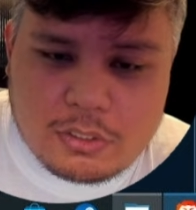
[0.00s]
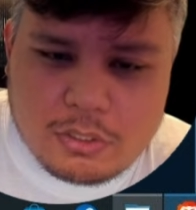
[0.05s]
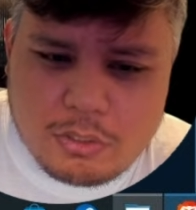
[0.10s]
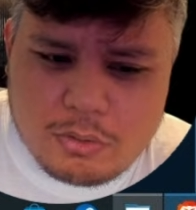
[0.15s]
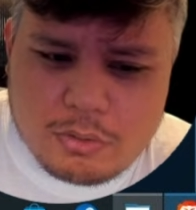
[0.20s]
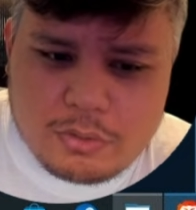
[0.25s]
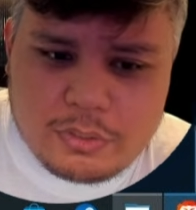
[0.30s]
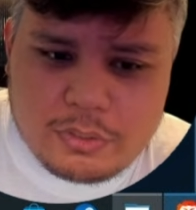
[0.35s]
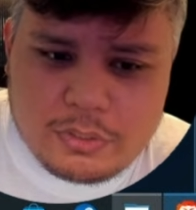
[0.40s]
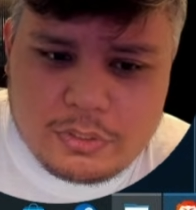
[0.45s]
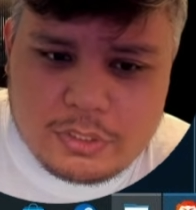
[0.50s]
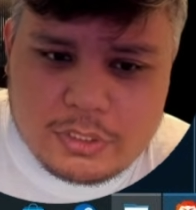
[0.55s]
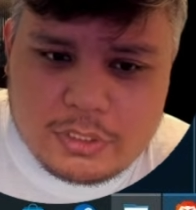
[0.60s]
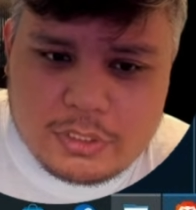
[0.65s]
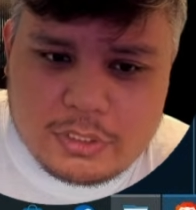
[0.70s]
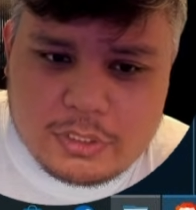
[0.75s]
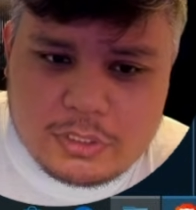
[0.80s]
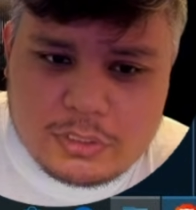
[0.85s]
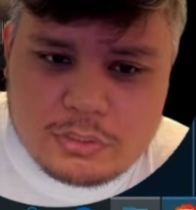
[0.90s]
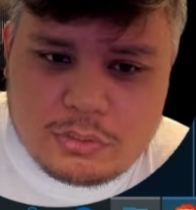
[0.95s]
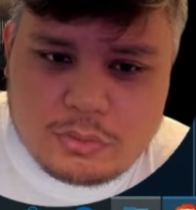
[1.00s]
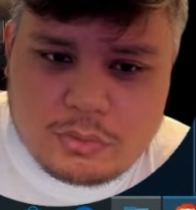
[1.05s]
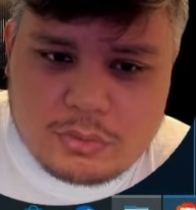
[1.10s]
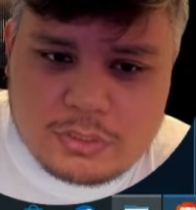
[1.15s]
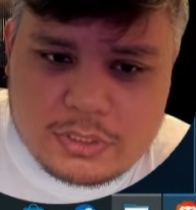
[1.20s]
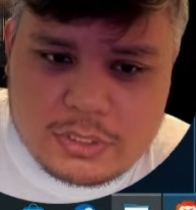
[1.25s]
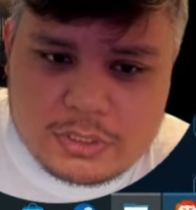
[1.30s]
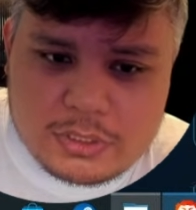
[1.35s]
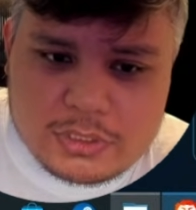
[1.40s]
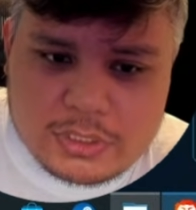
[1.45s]
Or you
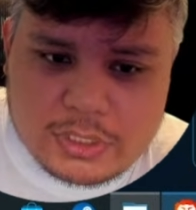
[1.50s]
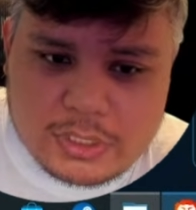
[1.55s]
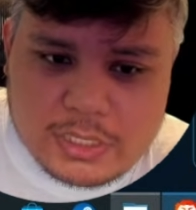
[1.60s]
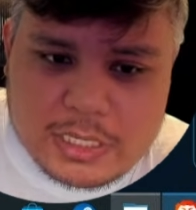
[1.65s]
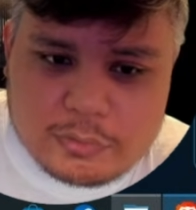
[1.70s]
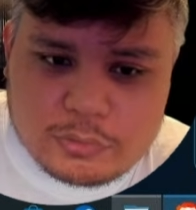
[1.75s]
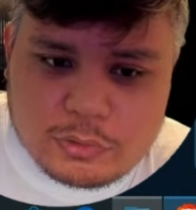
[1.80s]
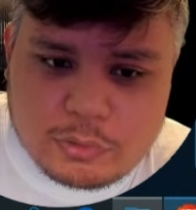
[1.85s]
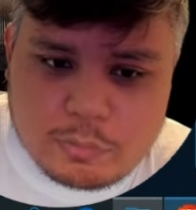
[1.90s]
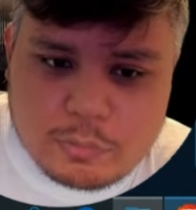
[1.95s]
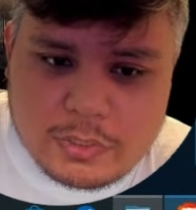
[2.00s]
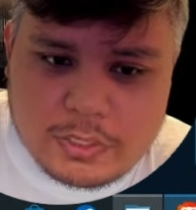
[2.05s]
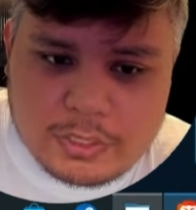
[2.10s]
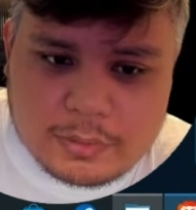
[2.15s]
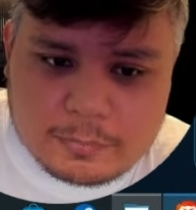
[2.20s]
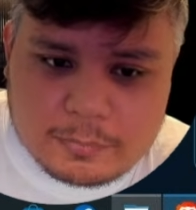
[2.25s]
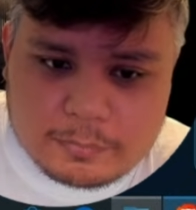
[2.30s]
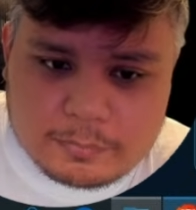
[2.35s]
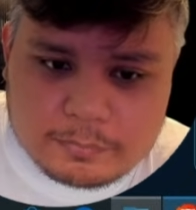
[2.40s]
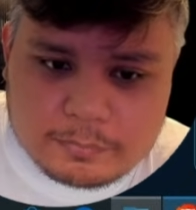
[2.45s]
could just shell out your money